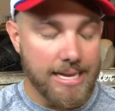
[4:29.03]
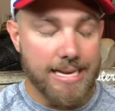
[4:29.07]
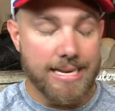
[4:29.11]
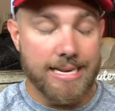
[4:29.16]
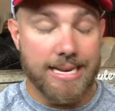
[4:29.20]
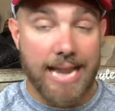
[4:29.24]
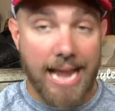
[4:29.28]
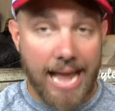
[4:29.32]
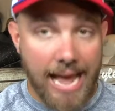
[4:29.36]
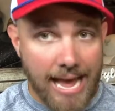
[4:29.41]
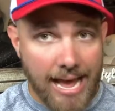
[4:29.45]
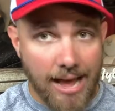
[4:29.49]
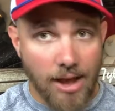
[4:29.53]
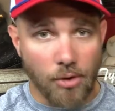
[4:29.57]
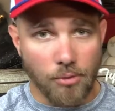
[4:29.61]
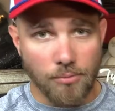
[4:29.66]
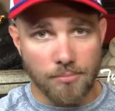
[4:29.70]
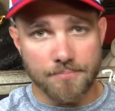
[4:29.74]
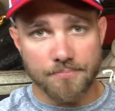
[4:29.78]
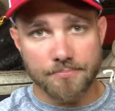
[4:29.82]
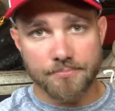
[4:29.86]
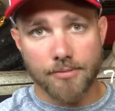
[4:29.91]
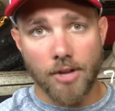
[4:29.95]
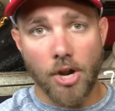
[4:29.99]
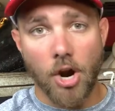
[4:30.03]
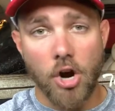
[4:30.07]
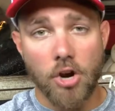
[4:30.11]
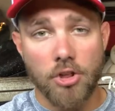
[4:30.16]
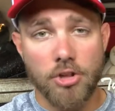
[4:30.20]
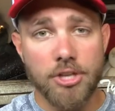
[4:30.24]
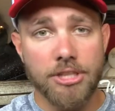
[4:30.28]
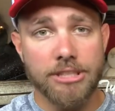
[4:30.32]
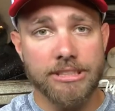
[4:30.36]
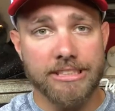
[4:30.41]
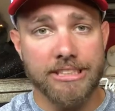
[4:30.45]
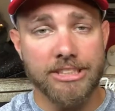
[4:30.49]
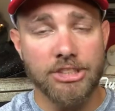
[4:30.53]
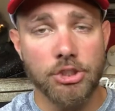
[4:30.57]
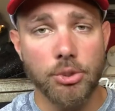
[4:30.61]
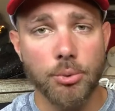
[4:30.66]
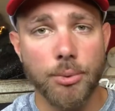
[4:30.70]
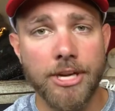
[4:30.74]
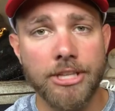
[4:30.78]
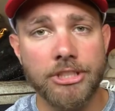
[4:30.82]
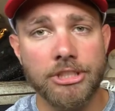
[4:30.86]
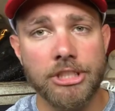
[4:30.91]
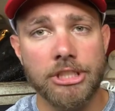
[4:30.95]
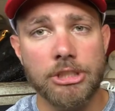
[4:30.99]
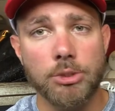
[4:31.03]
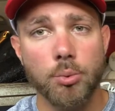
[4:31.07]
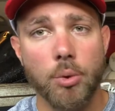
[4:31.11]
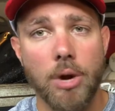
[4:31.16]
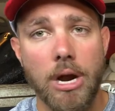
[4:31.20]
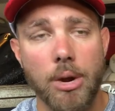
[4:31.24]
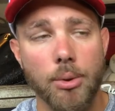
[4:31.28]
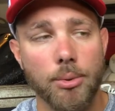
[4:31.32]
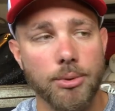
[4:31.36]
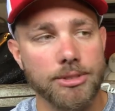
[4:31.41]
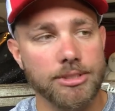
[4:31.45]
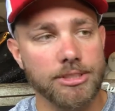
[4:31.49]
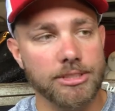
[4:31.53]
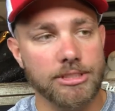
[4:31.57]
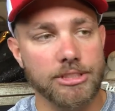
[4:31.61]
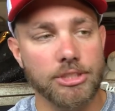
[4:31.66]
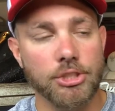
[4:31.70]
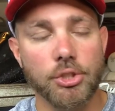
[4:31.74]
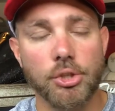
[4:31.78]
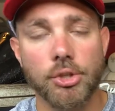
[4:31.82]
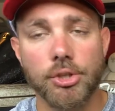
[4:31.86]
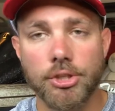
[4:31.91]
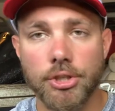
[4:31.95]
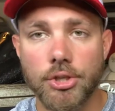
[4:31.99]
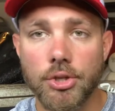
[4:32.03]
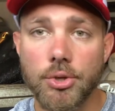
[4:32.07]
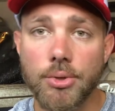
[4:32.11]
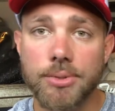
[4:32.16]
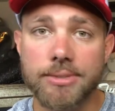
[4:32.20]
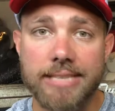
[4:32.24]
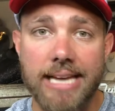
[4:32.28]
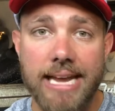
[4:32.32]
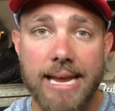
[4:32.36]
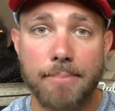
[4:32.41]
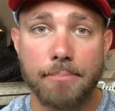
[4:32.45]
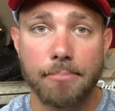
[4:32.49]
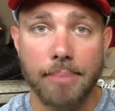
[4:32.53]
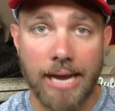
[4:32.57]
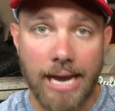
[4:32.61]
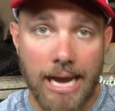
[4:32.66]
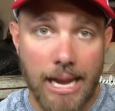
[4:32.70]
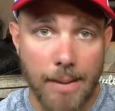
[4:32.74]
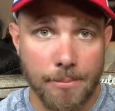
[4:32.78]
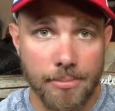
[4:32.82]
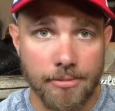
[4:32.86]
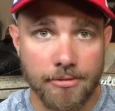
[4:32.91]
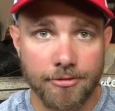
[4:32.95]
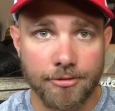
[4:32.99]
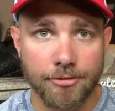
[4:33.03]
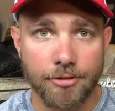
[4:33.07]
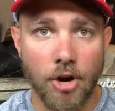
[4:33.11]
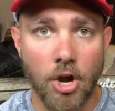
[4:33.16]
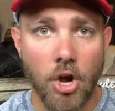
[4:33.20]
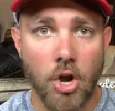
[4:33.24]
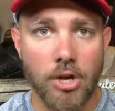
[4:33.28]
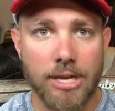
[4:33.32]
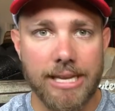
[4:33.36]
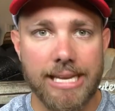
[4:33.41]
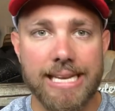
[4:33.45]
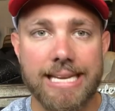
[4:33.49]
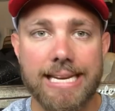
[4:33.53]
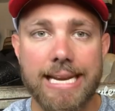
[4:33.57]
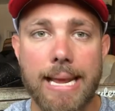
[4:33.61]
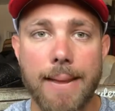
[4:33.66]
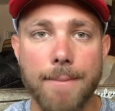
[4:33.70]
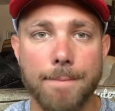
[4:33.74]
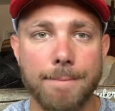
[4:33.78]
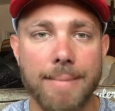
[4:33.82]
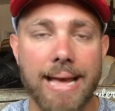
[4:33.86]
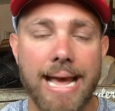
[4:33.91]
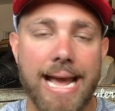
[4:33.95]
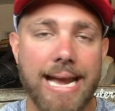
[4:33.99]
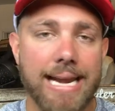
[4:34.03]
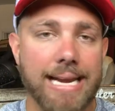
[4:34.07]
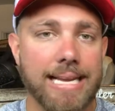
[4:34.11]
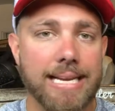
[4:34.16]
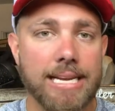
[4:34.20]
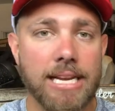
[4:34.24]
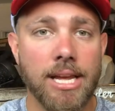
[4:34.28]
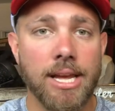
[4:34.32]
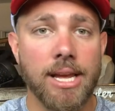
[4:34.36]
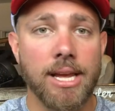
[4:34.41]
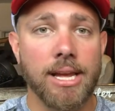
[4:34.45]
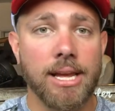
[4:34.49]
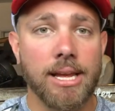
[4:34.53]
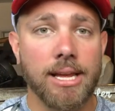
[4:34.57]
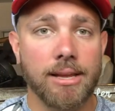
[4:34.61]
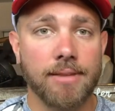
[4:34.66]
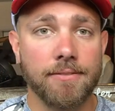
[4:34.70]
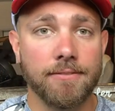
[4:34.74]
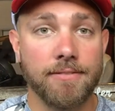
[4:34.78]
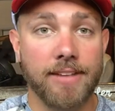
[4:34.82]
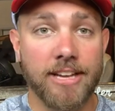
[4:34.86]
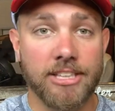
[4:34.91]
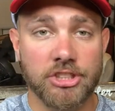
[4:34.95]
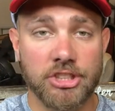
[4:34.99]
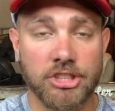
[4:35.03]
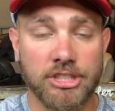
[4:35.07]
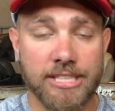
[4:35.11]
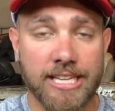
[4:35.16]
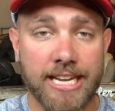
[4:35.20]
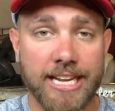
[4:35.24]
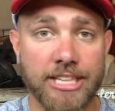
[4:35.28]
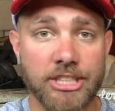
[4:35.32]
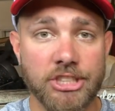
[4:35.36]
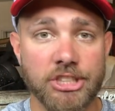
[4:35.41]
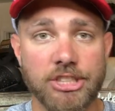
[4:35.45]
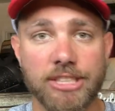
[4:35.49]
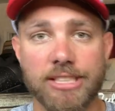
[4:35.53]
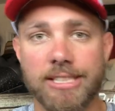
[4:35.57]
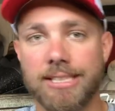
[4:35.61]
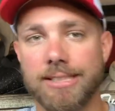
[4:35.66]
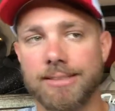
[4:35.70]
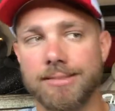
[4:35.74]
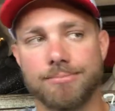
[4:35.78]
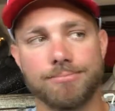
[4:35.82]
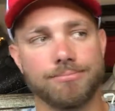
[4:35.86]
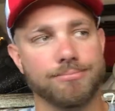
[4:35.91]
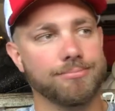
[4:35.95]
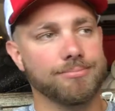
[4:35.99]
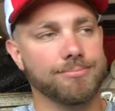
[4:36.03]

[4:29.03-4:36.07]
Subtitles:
Now, are there situations where I will still use a popping frog in a matted vegetation